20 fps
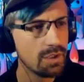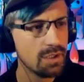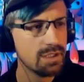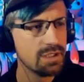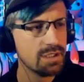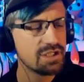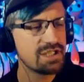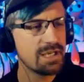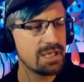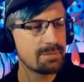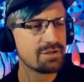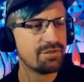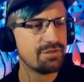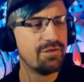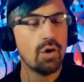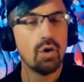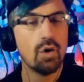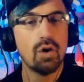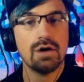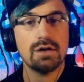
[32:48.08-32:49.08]
Chapter
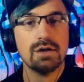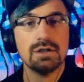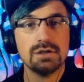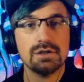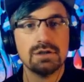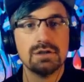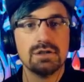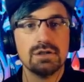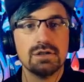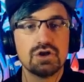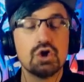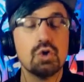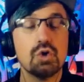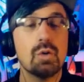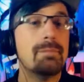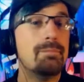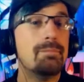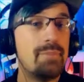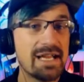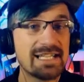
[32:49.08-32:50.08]
4. To
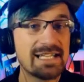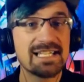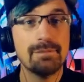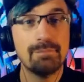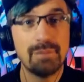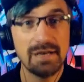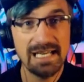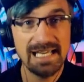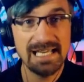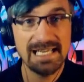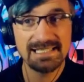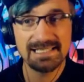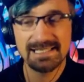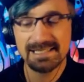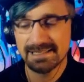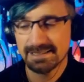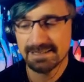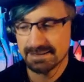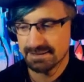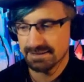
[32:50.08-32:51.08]
a better
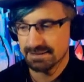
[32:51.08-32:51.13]
place.